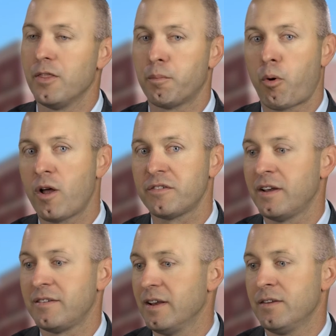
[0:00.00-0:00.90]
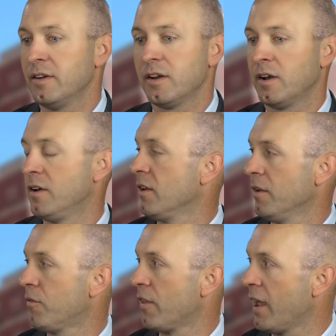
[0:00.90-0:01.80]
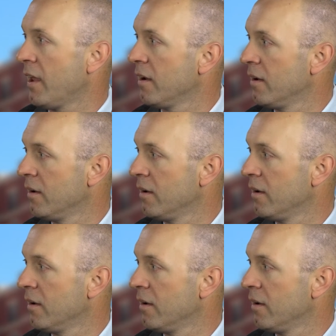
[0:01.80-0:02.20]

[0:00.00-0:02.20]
the process isn't going to deliver that.